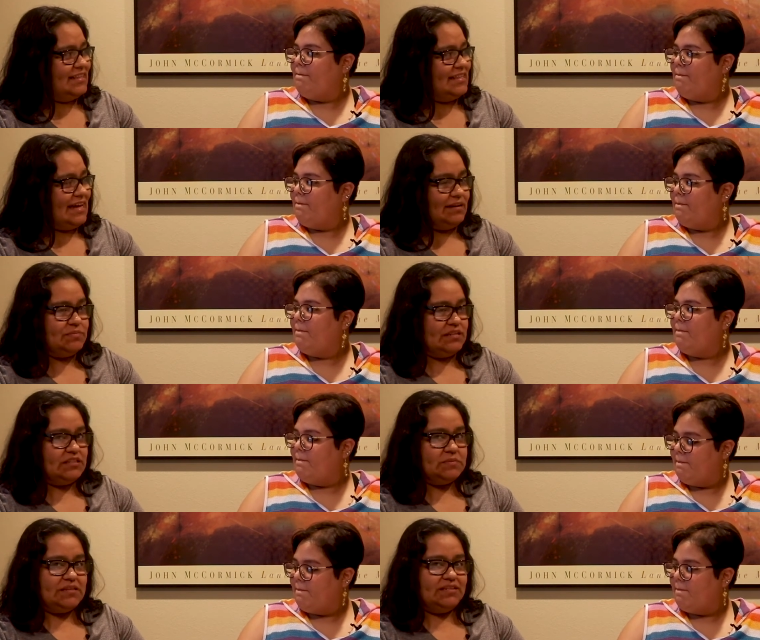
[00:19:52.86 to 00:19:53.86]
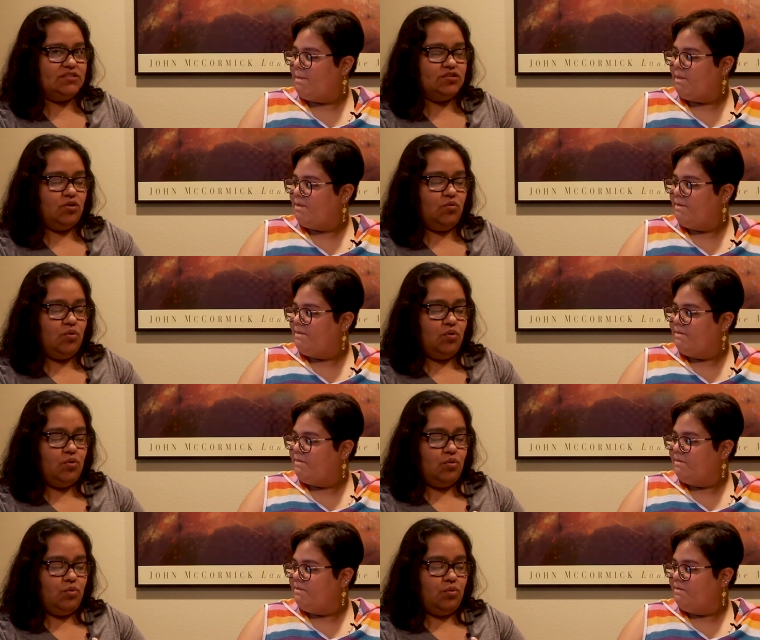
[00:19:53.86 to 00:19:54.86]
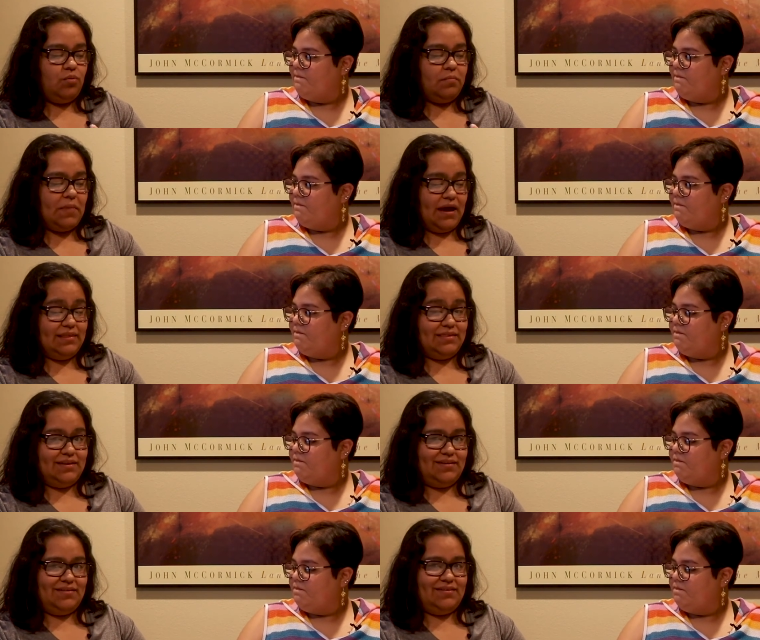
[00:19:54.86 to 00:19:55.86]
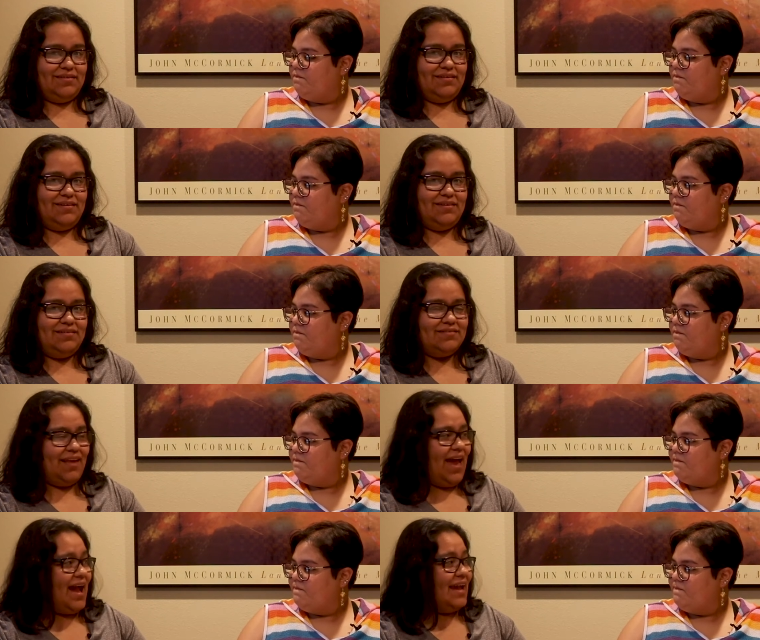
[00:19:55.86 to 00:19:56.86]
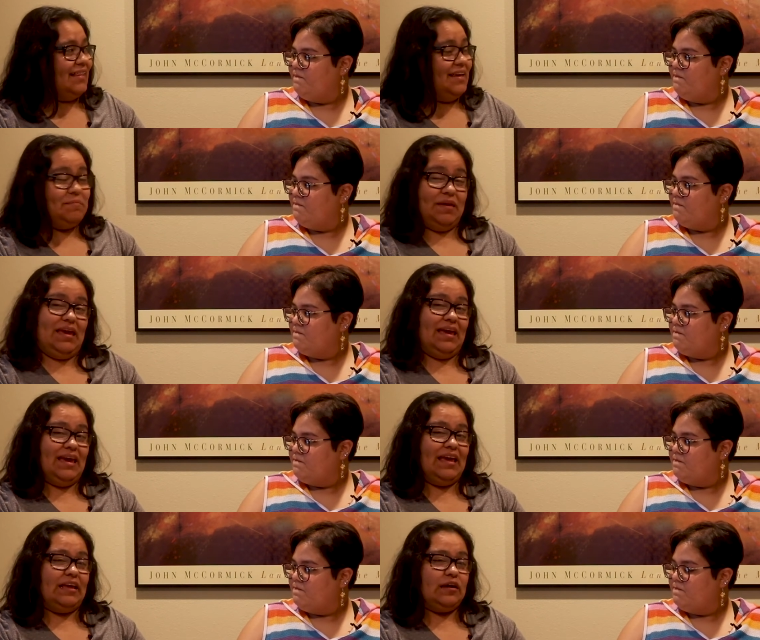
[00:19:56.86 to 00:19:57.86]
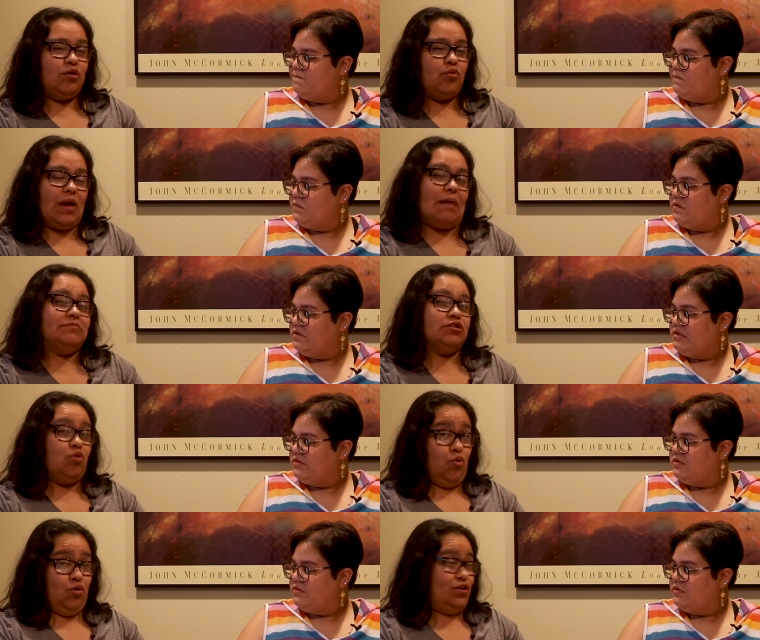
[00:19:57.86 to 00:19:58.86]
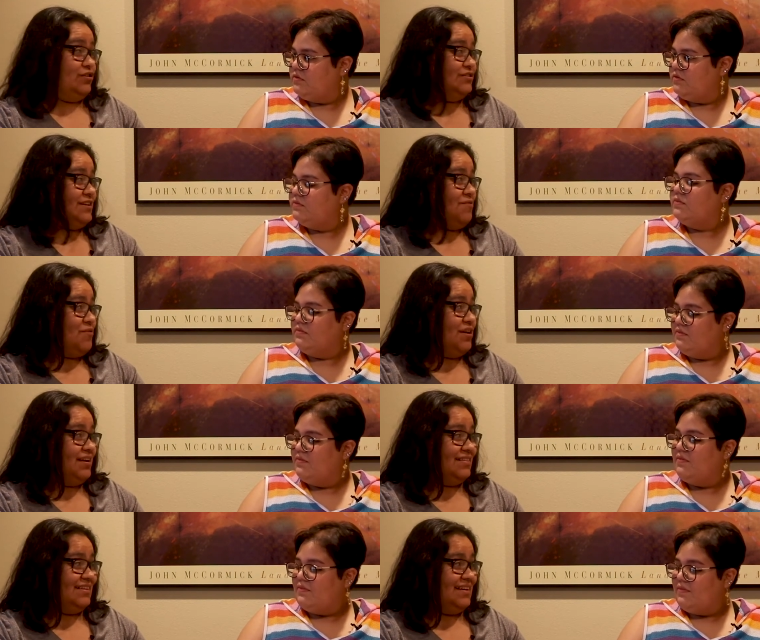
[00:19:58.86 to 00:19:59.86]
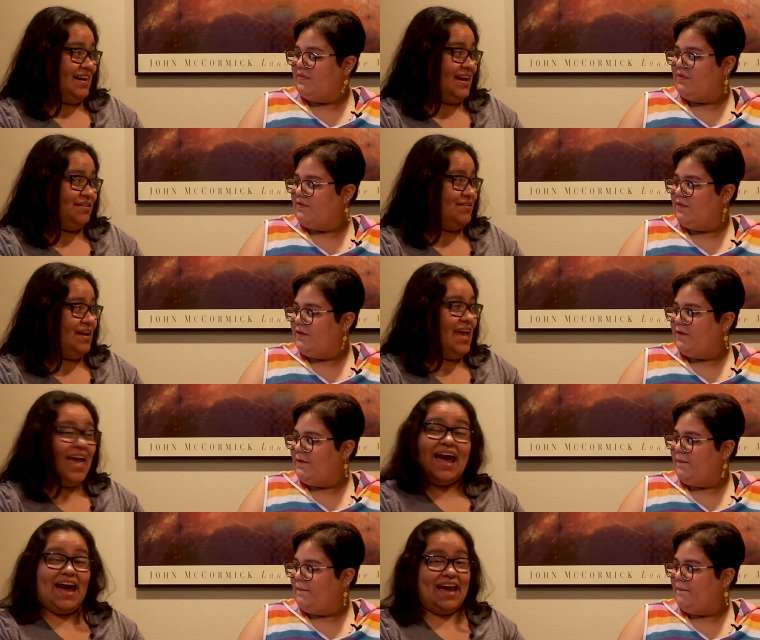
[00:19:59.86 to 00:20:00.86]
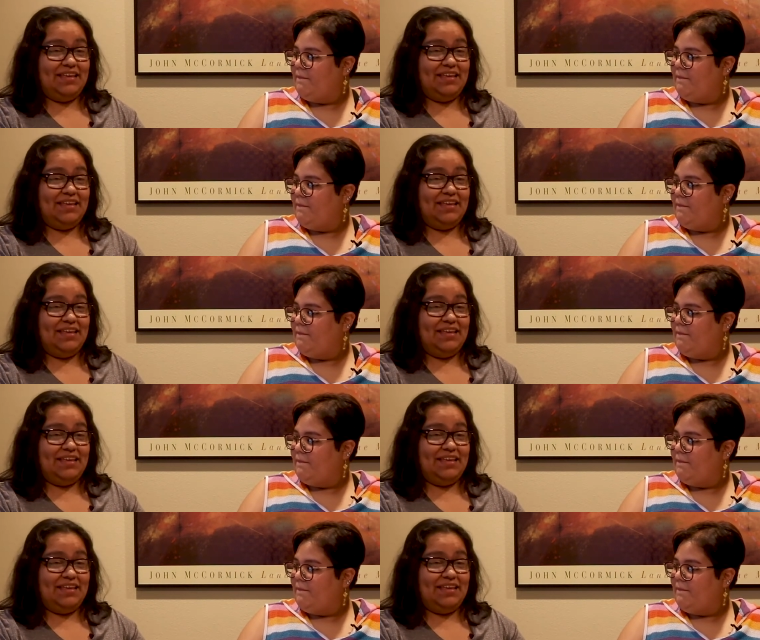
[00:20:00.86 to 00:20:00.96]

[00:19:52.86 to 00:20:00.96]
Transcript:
Speaker 1: That upsets me. So, my thing is I like being in cramped corners. Ironically, I don't. I